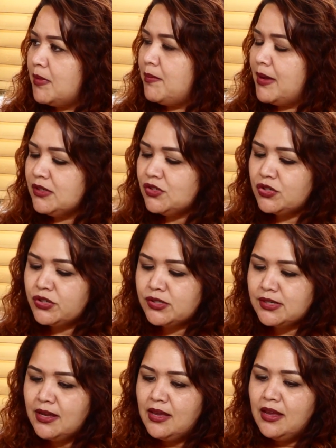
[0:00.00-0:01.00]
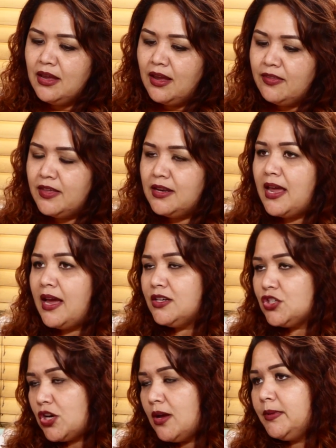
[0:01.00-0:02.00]
my master's. And then at
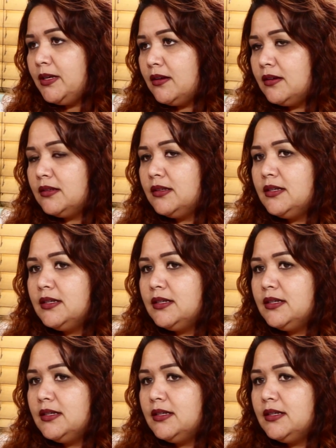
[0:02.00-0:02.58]
Chaminade,